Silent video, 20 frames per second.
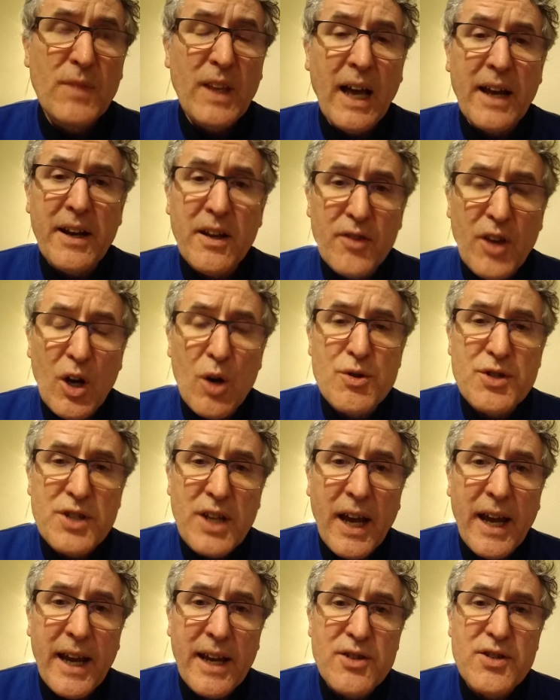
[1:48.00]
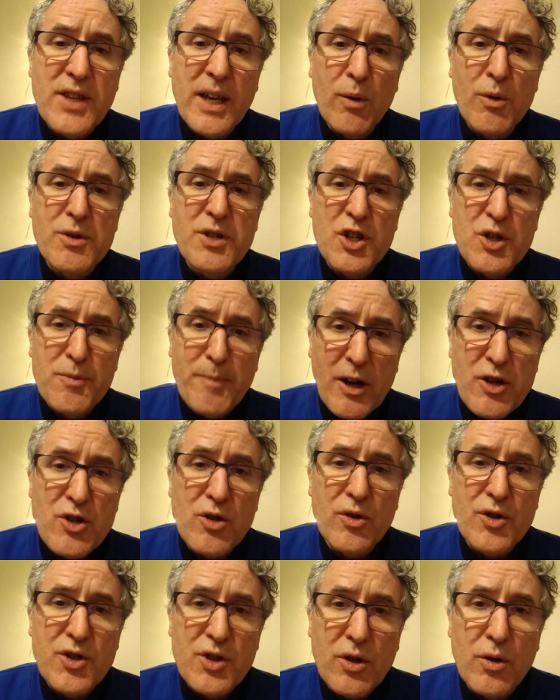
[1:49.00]
And in those days, there was a
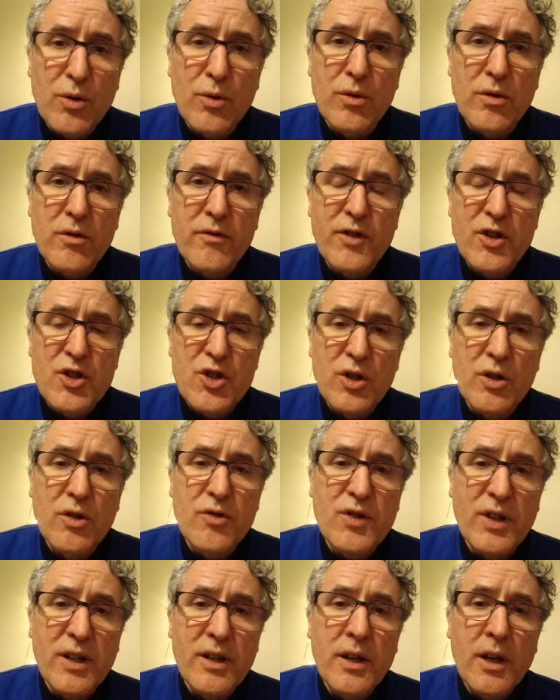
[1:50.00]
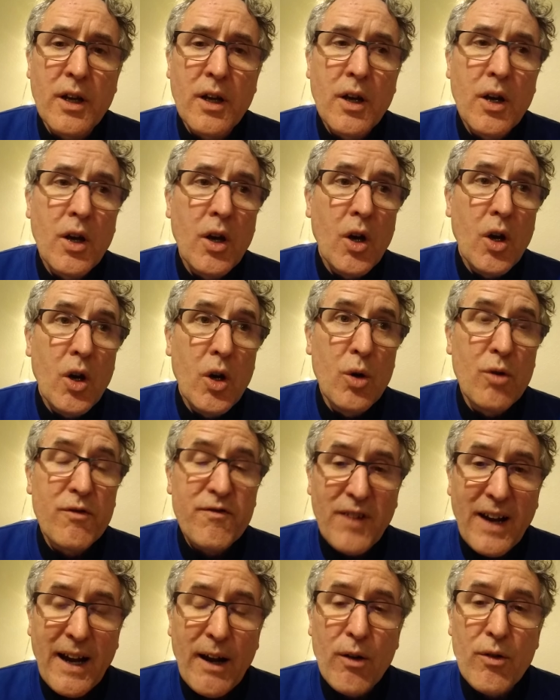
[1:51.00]
special school for children who
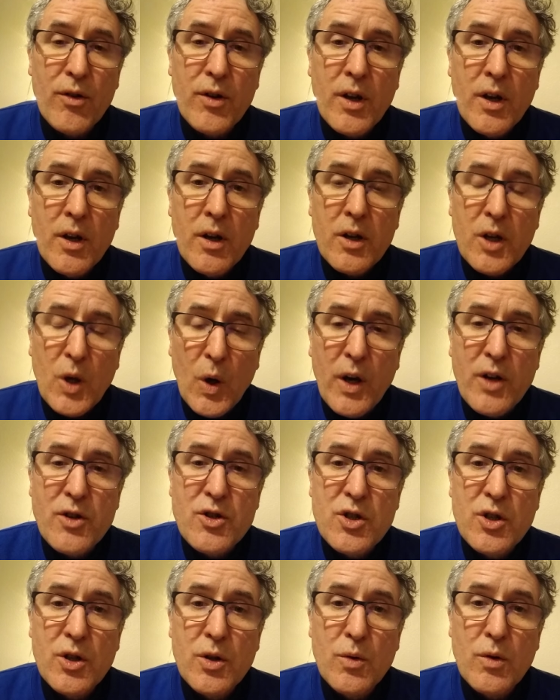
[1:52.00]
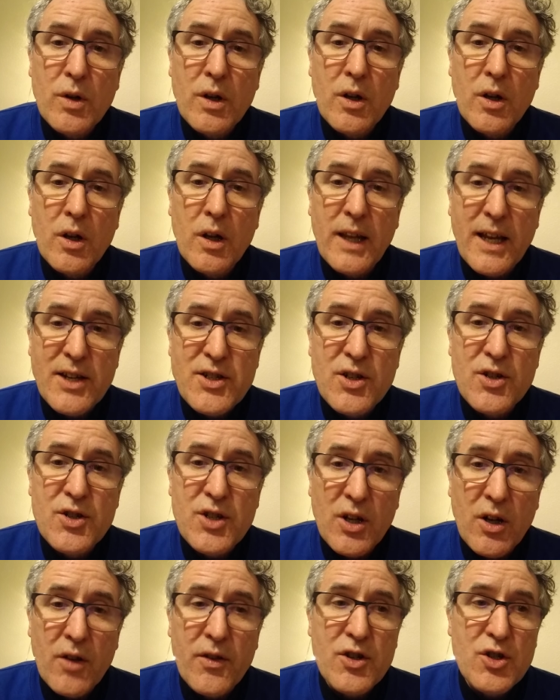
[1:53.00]
found going to lessons
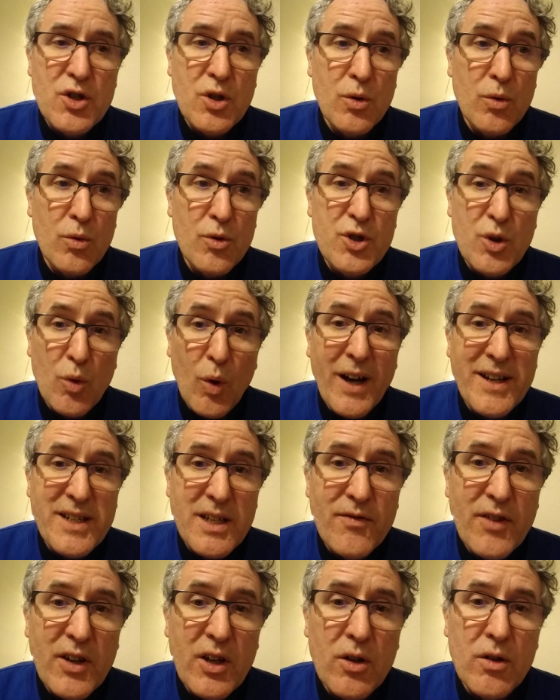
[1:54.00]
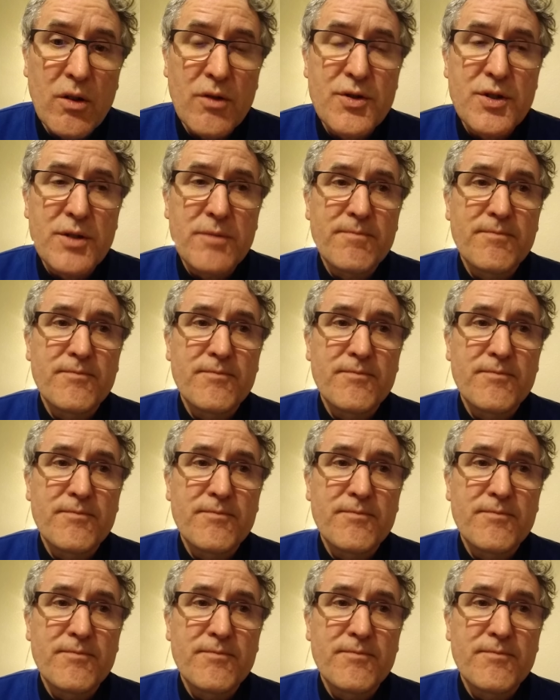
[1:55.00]
in other schools quite difficult.